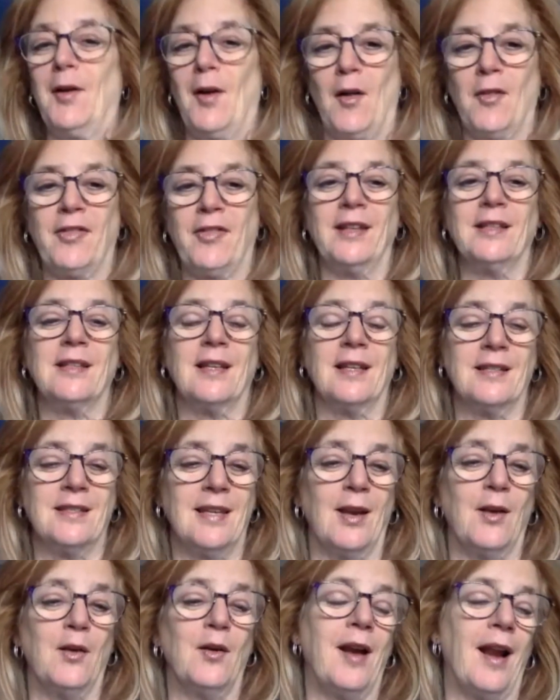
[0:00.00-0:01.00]
all things
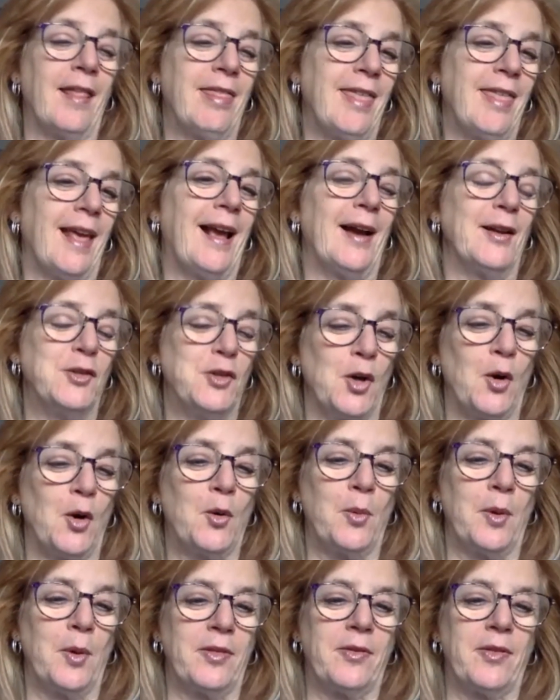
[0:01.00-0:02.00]
considered. I think I
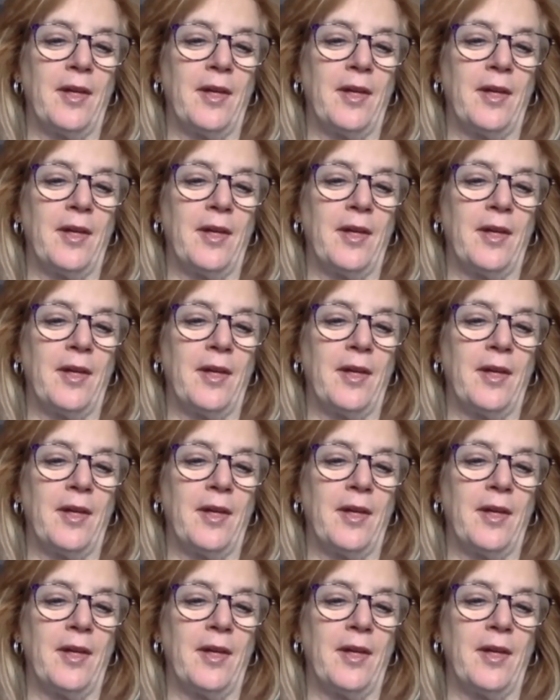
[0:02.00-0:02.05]
joke with